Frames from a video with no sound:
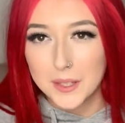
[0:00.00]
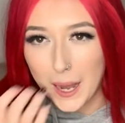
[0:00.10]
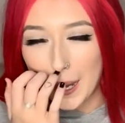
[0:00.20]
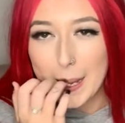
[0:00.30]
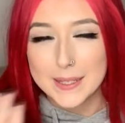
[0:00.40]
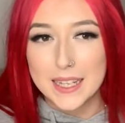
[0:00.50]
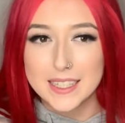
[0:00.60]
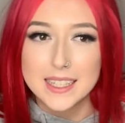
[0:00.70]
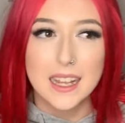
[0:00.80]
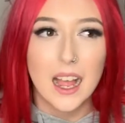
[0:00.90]
Like they
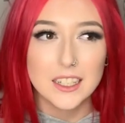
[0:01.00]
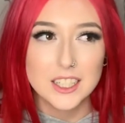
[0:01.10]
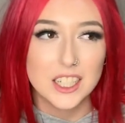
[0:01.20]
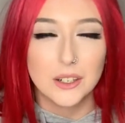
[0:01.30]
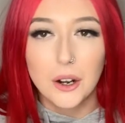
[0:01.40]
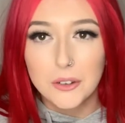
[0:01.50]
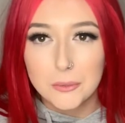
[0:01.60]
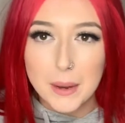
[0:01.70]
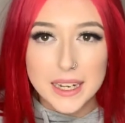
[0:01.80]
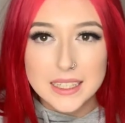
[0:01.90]
just cut shit off
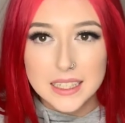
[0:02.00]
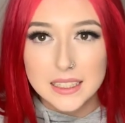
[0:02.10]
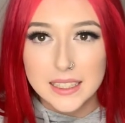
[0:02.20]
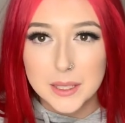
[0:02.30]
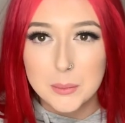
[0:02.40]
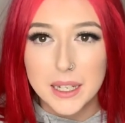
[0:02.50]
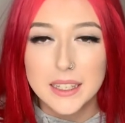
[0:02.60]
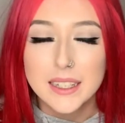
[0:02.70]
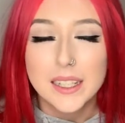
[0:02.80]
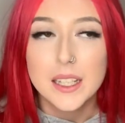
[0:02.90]
basically. But
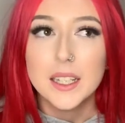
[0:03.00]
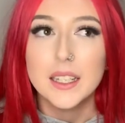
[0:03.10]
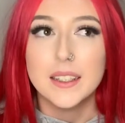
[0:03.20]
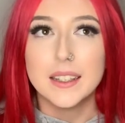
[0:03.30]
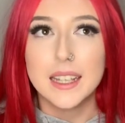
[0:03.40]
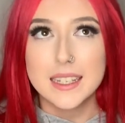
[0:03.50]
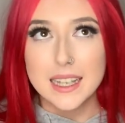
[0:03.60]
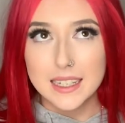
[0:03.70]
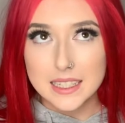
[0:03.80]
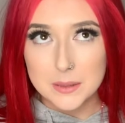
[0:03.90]
they
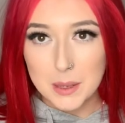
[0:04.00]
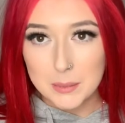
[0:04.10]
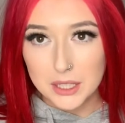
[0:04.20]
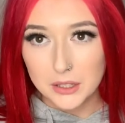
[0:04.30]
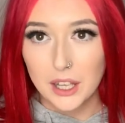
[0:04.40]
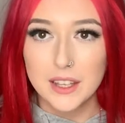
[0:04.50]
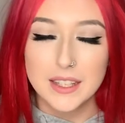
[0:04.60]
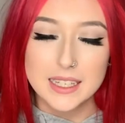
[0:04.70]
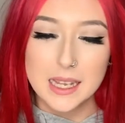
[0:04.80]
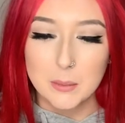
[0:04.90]
say dismembered a lot and
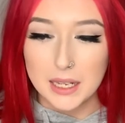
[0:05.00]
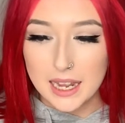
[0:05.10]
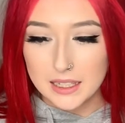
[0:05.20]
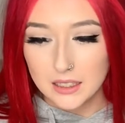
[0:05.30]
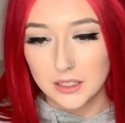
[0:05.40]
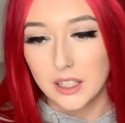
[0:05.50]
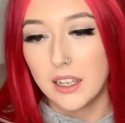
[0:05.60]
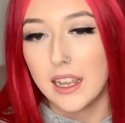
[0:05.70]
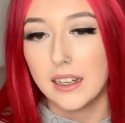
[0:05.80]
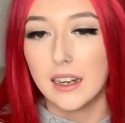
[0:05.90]
they say beheaded a
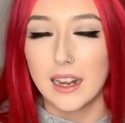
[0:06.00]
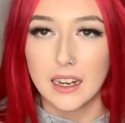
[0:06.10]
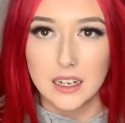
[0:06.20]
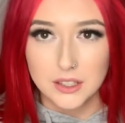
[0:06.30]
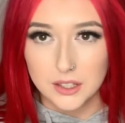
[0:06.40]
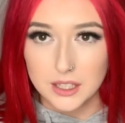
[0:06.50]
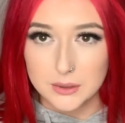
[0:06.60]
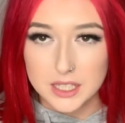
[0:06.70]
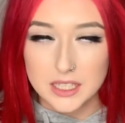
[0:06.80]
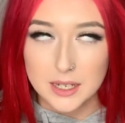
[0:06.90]
lot. And I kind of thought that
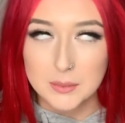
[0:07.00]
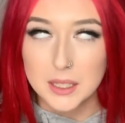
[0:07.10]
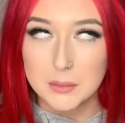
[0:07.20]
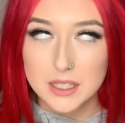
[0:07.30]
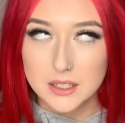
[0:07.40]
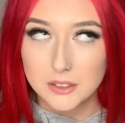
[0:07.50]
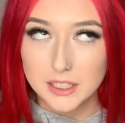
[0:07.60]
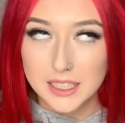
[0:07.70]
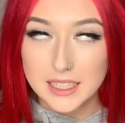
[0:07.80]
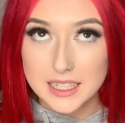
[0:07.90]
was the same thing, but it's not
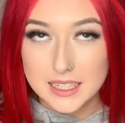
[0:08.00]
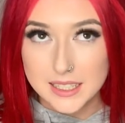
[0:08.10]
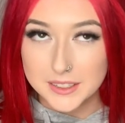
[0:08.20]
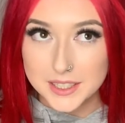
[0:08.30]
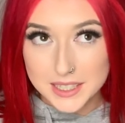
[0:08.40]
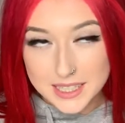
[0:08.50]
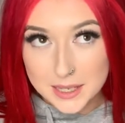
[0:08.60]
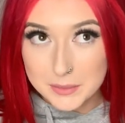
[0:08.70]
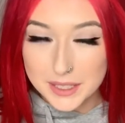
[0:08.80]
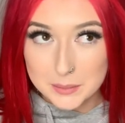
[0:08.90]
really necessarily the
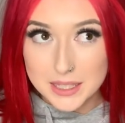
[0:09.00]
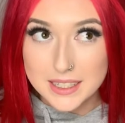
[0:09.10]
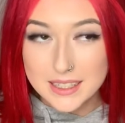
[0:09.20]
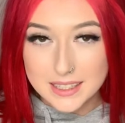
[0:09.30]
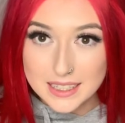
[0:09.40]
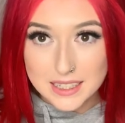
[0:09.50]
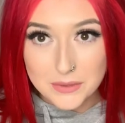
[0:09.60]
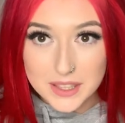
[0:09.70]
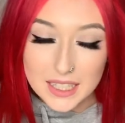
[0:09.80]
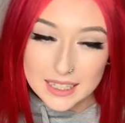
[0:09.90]
same thing because they're
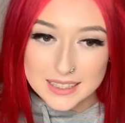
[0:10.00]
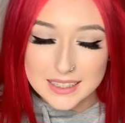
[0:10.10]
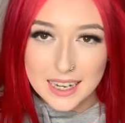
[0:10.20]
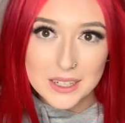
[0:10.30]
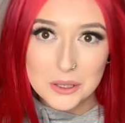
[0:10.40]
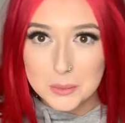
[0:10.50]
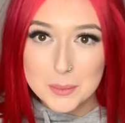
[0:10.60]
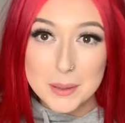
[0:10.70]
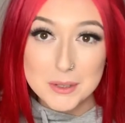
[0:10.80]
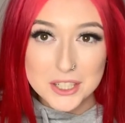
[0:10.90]
different things. And like normal
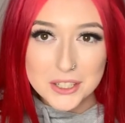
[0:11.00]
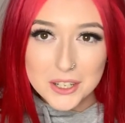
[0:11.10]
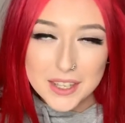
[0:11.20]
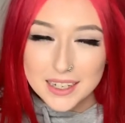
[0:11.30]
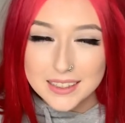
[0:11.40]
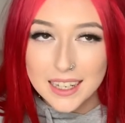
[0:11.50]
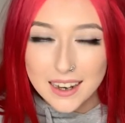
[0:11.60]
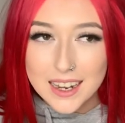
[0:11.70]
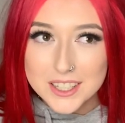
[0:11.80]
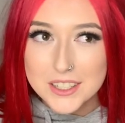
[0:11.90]
people should know that. And like
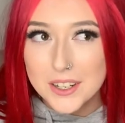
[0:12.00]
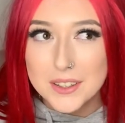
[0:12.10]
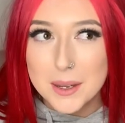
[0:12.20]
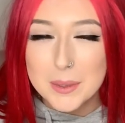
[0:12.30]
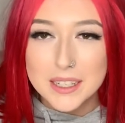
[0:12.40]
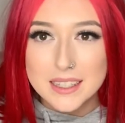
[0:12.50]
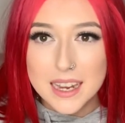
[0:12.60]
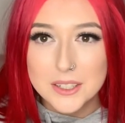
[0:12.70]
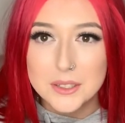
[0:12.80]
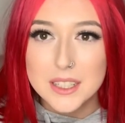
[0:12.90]
I should know that because
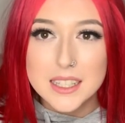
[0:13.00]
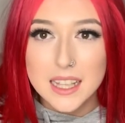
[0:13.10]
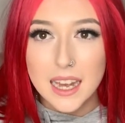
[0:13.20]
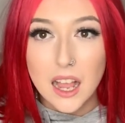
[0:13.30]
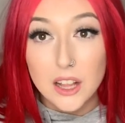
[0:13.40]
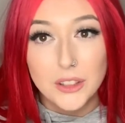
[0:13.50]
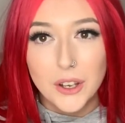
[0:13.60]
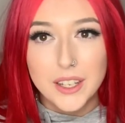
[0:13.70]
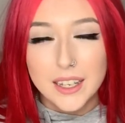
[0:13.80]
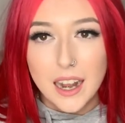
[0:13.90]
I do this like a
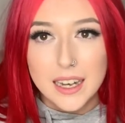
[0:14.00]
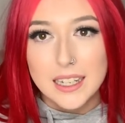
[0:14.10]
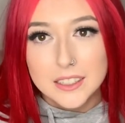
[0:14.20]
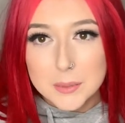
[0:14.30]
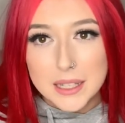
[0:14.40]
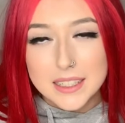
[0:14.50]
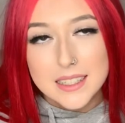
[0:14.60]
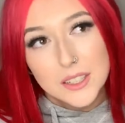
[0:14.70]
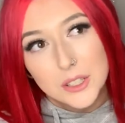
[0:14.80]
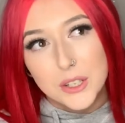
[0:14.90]
lot and I hear about this
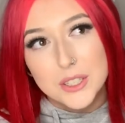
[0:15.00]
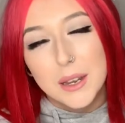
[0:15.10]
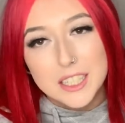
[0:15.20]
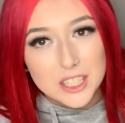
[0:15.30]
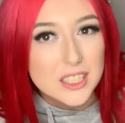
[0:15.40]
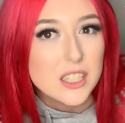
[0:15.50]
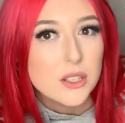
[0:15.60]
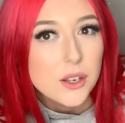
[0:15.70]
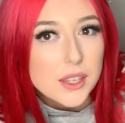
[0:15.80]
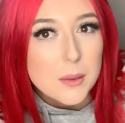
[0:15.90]
a lot. So I should just
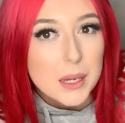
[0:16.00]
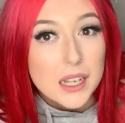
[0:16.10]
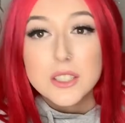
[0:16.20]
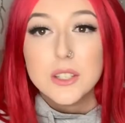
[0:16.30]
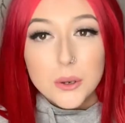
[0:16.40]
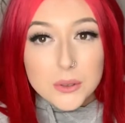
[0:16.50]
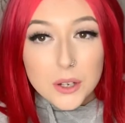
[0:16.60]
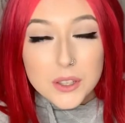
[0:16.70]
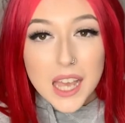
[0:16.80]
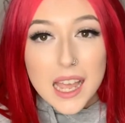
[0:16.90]
know that, but I don't
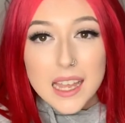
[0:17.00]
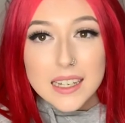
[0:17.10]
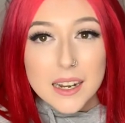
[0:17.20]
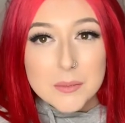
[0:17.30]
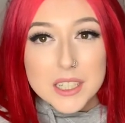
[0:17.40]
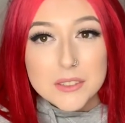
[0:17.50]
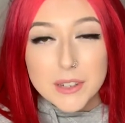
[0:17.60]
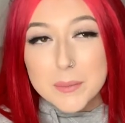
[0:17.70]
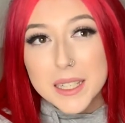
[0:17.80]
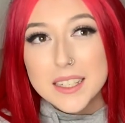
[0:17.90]
know that. And now I'm just
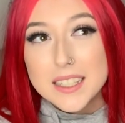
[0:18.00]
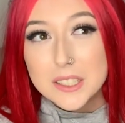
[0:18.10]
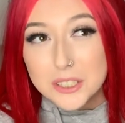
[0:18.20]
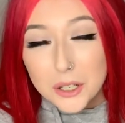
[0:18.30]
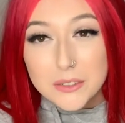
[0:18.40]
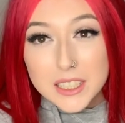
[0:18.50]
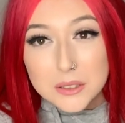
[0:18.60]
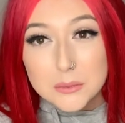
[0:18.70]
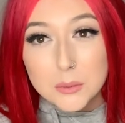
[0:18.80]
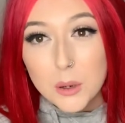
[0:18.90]
rambling because I don't really
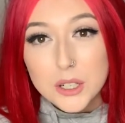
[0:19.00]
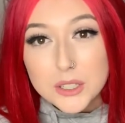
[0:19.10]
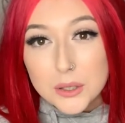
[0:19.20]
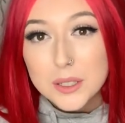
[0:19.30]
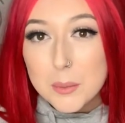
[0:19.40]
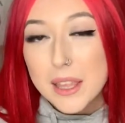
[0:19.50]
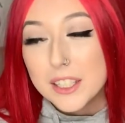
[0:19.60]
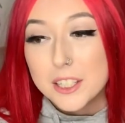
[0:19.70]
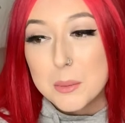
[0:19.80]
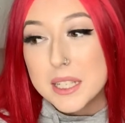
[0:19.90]
want to talk about the
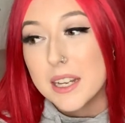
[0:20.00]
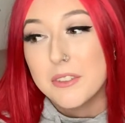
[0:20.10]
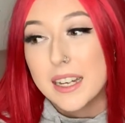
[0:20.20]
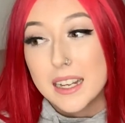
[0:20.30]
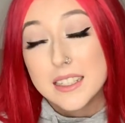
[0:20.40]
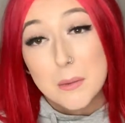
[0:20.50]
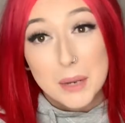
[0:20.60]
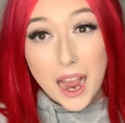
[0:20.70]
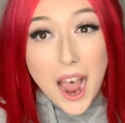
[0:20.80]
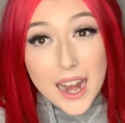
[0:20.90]
creepy stuff right now because I'm
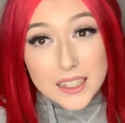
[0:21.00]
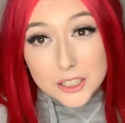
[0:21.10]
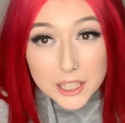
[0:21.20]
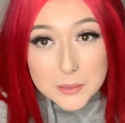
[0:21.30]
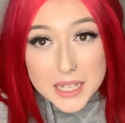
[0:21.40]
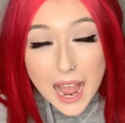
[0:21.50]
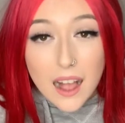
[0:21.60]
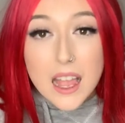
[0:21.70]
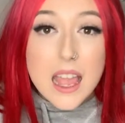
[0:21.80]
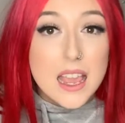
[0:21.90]
kind of creeped out,
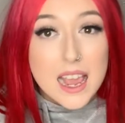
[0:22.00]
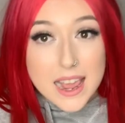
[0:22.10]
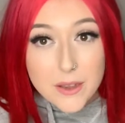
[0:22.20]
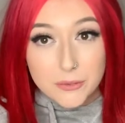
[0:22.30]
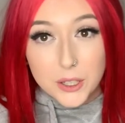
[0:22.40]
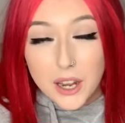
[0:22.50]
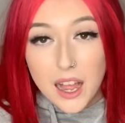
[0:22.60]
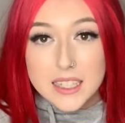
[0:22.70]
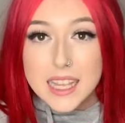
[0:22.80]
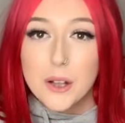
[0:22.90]
if you
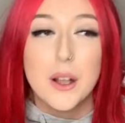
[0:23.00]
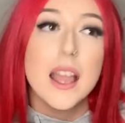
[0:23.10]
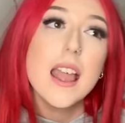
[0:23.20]
can't tell.